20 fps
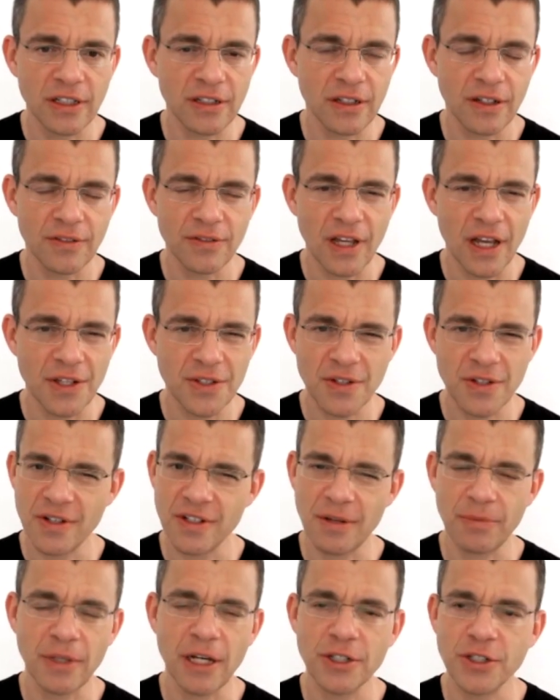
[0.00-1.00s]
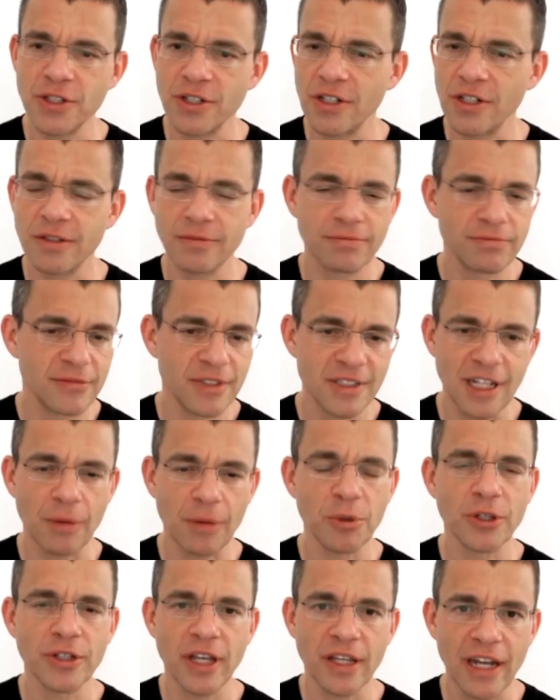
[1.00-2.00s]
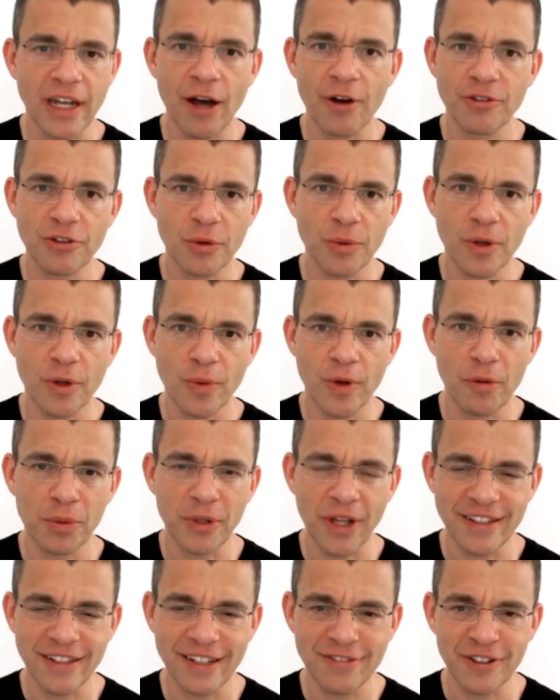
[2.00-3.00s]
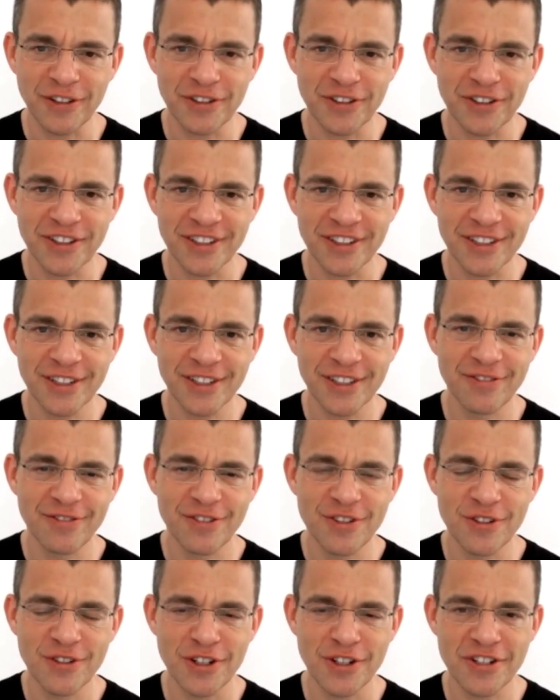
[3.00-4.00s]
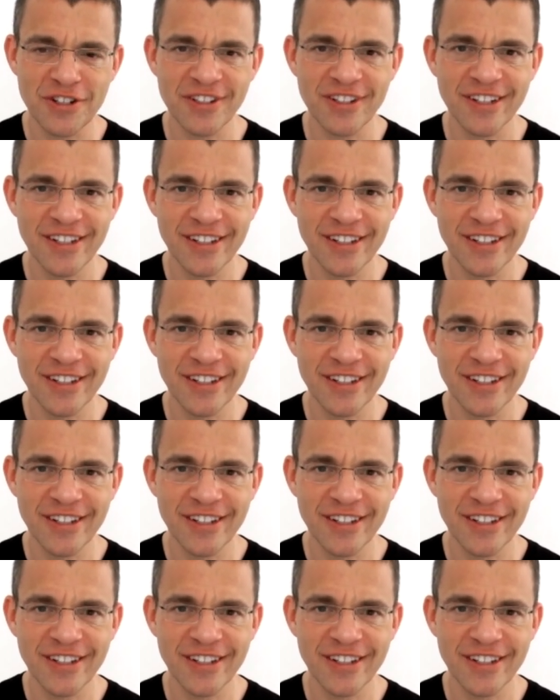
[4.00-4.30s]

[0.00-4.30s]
if the answer is I'm not sure, stop looking now. So we, we apply that filter judiciously.